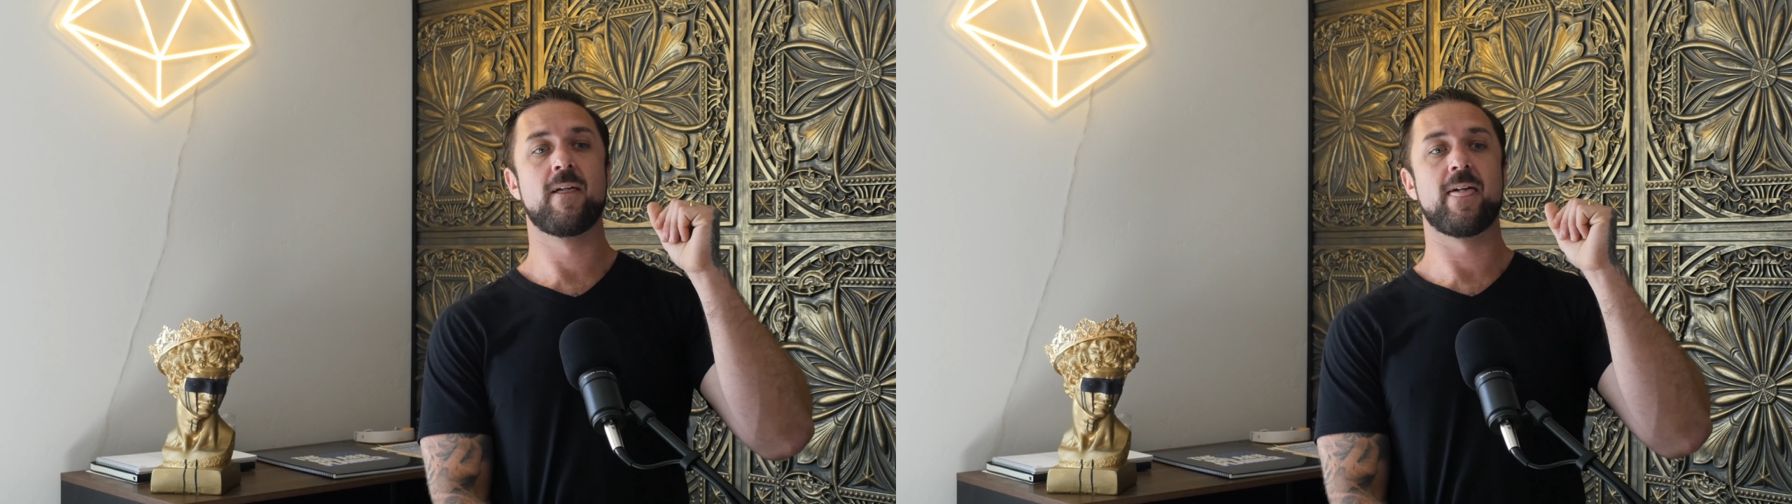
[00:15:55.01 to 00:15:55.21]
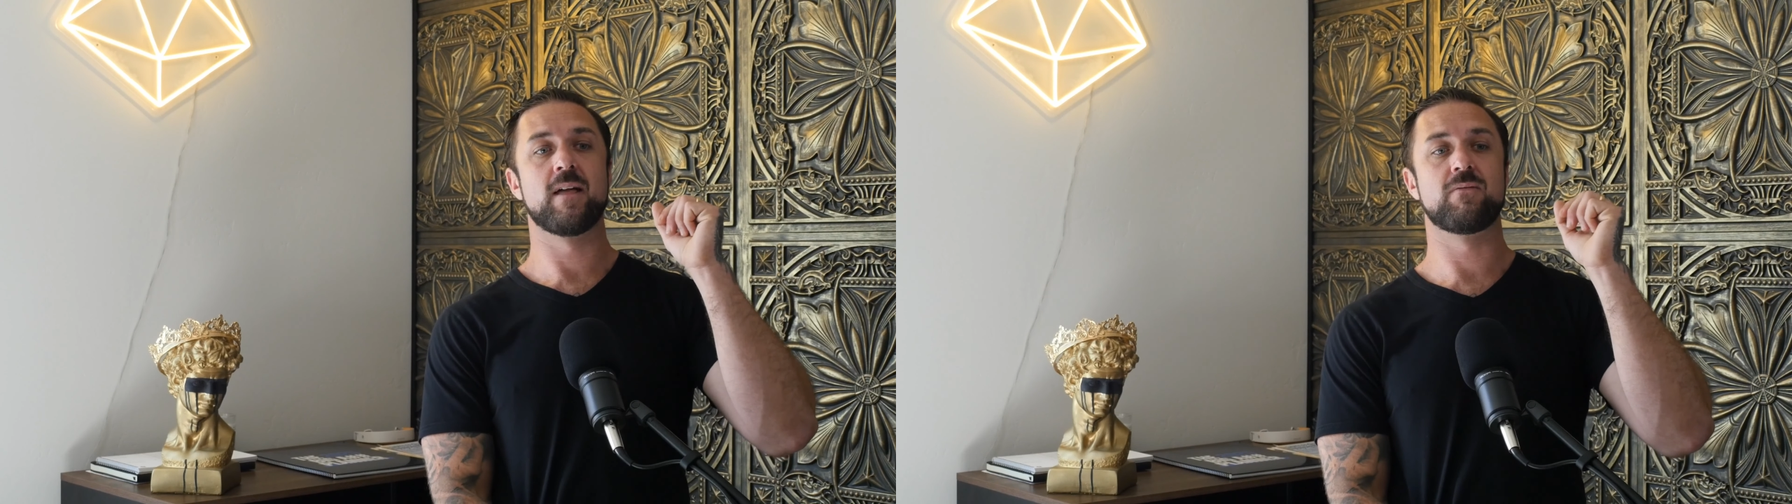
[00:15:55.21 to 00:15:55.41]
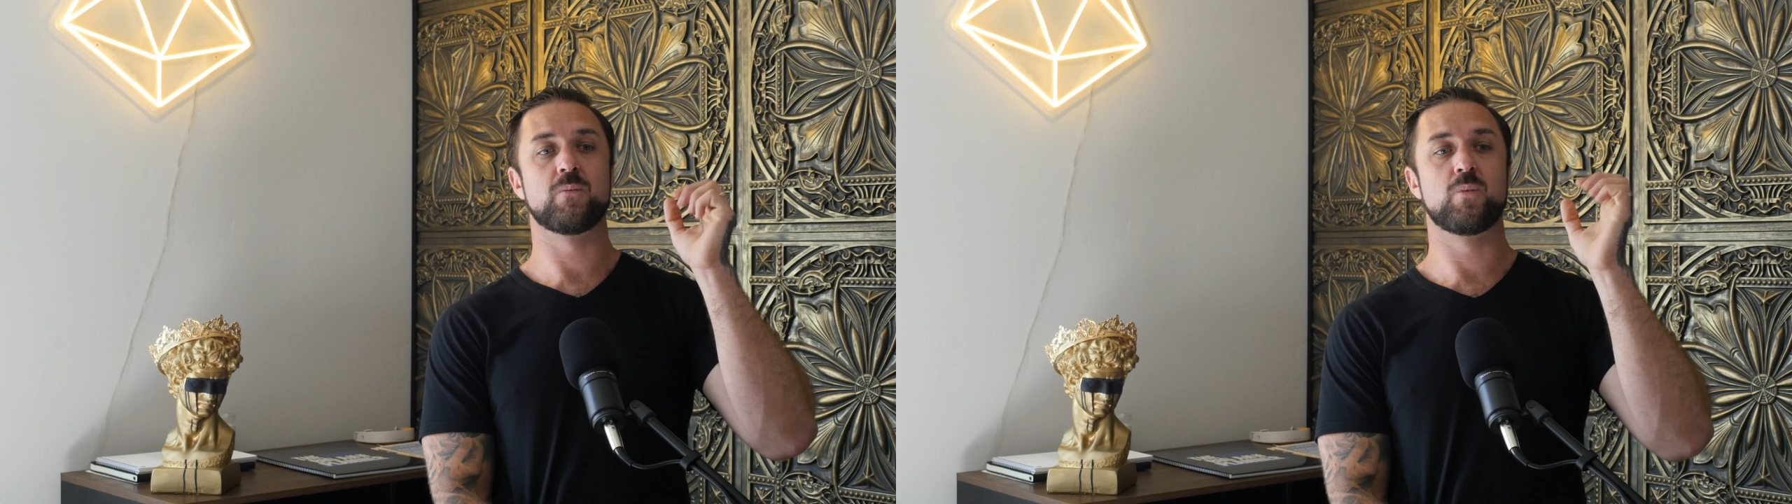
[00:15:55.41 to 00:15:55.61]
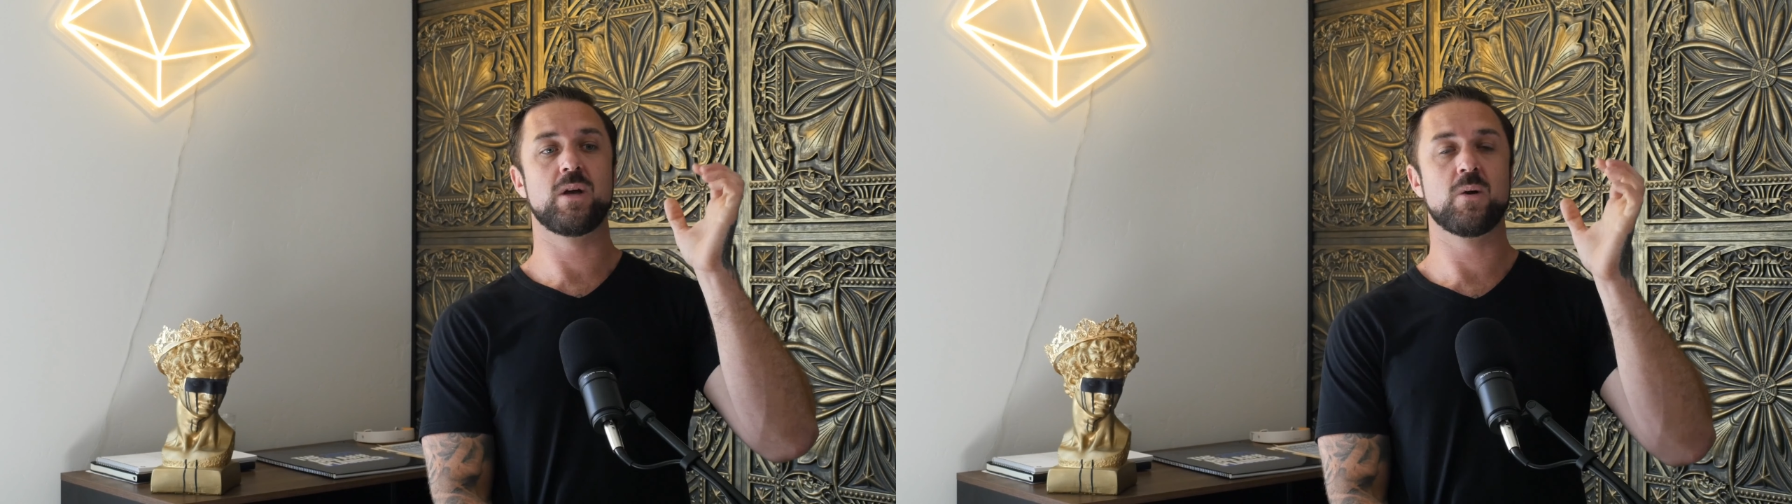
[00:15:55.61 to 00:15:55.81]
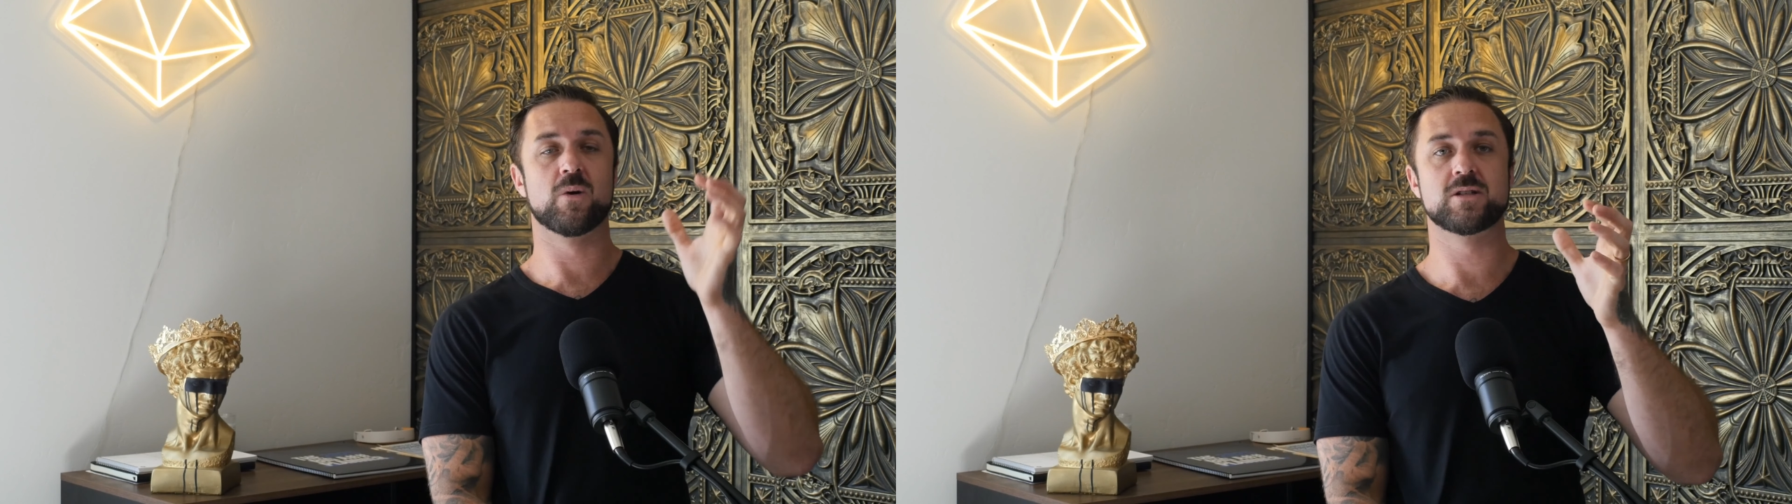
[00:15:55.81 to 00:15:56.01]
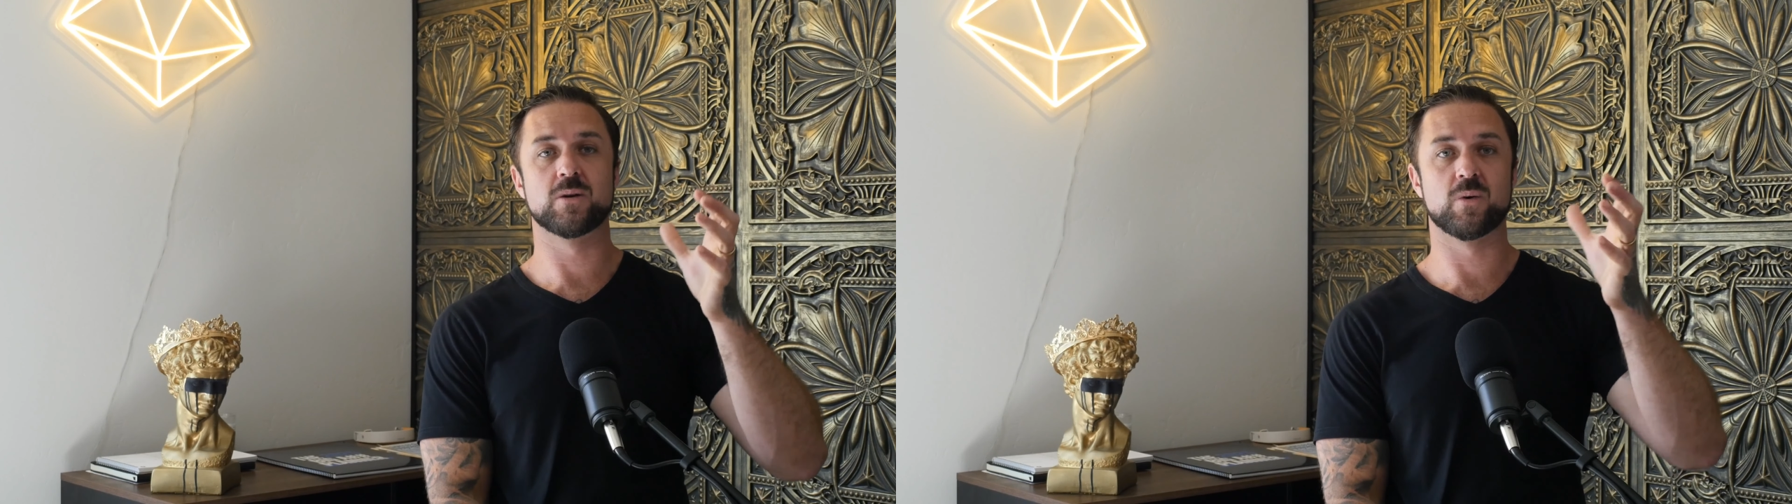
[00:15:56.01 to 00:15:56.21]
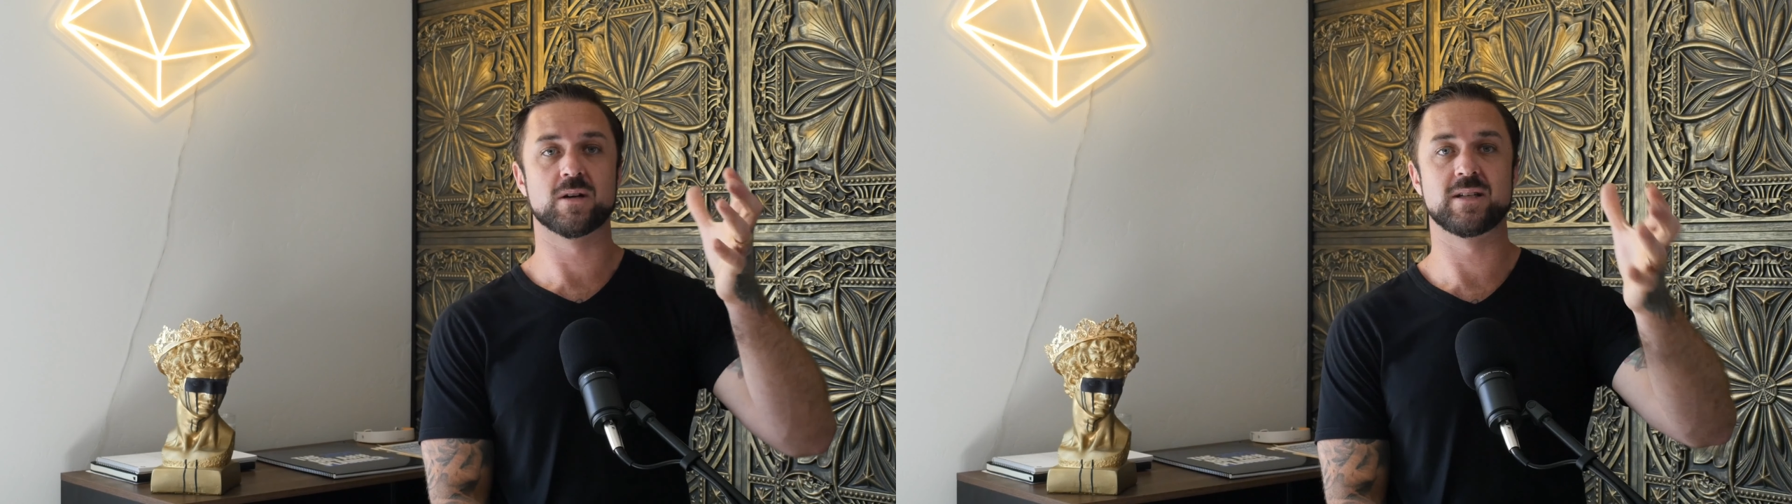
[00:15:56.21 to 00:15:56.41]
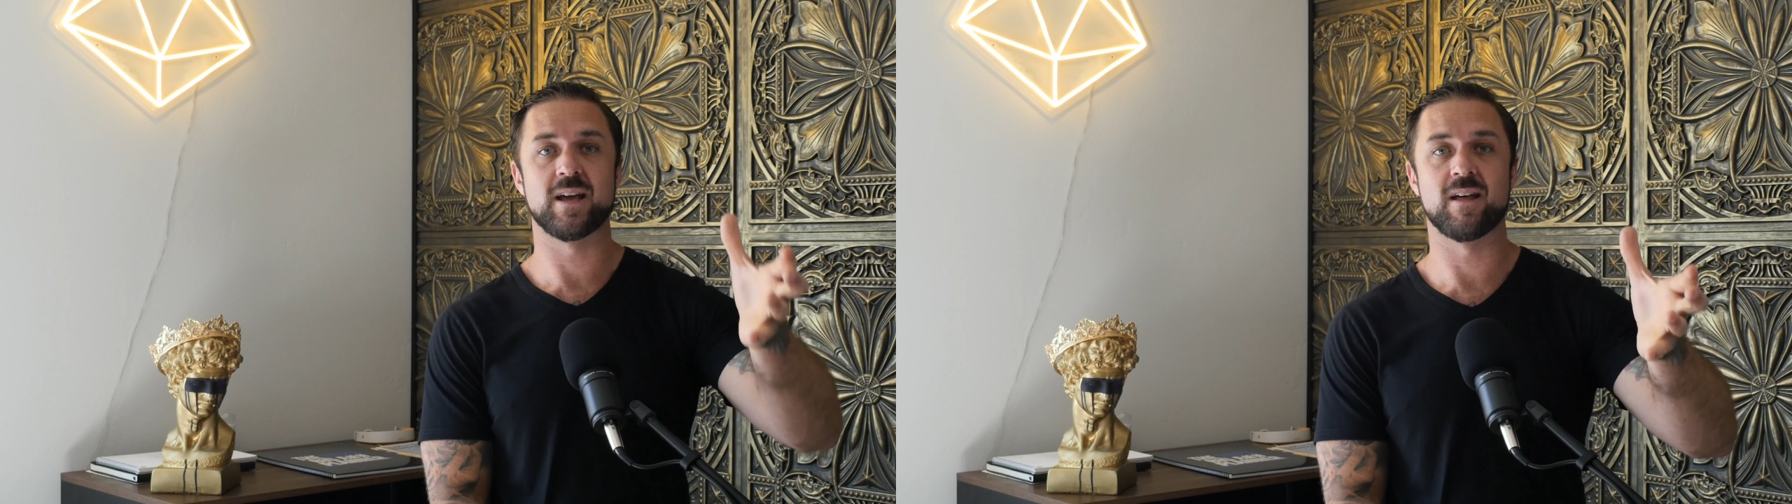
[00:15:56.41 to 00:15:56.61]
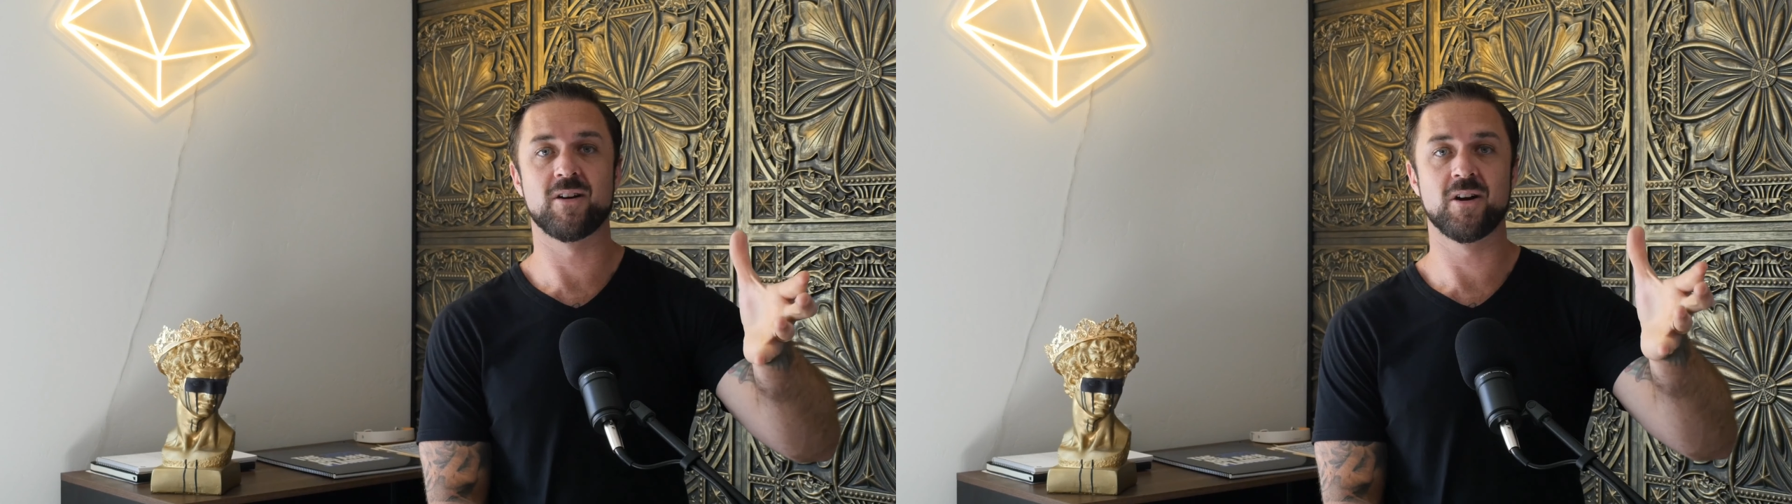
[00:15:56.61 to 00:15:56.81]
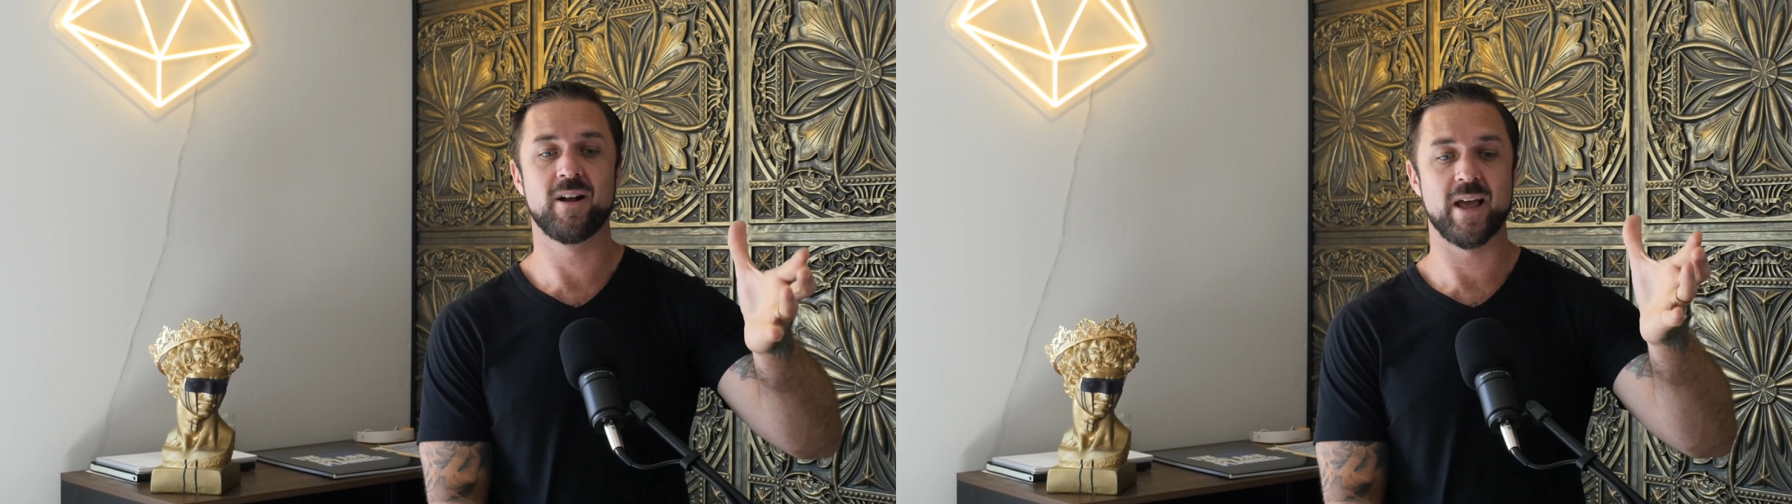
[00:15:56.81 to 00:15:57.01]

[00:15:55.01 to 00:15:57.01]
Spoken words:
If we were to work together